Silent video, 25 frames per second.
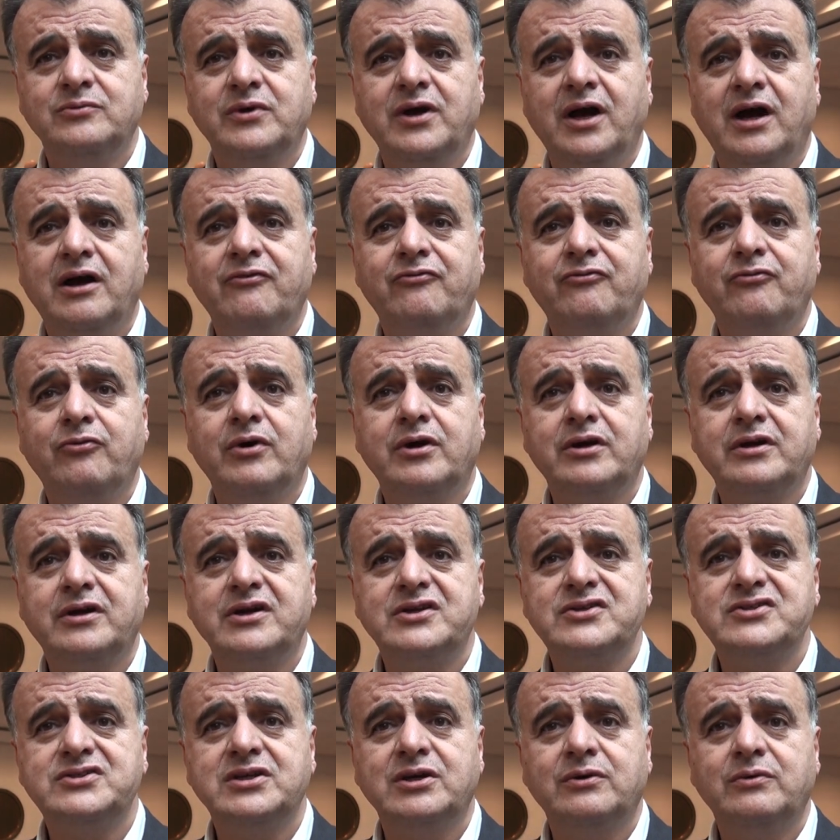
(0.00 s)
We have
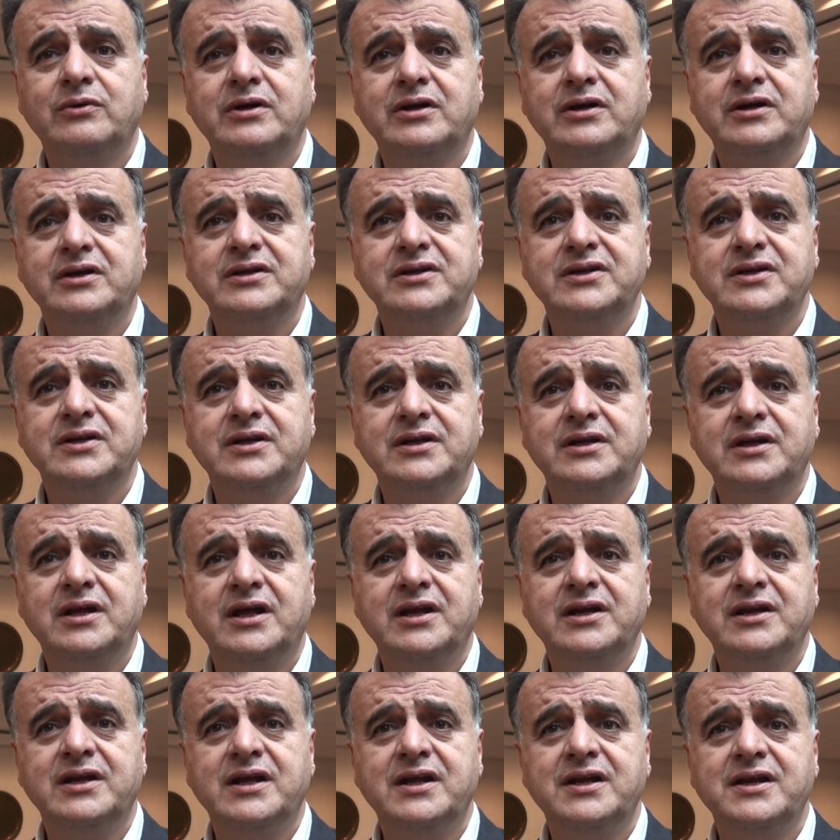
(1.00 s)
workers, they work
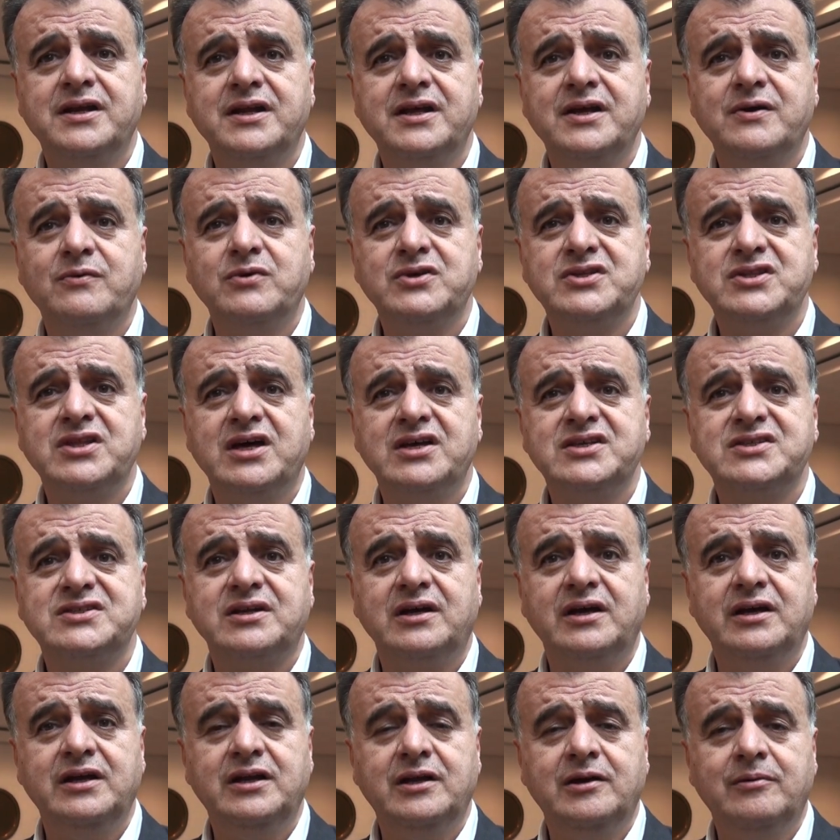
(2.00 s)
in with the
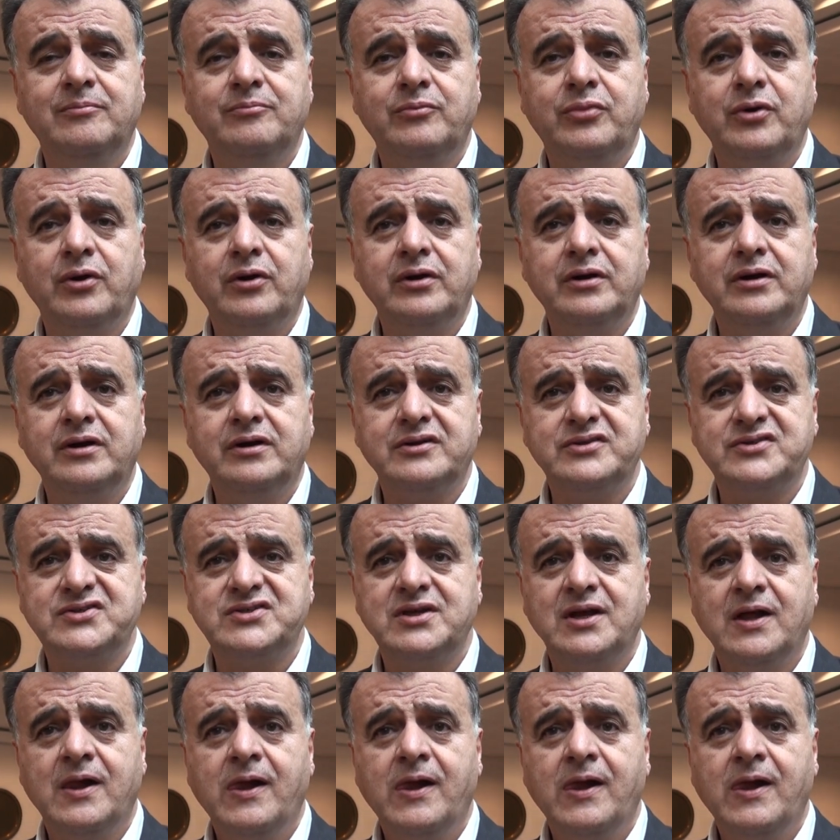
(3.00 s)
Israeli employers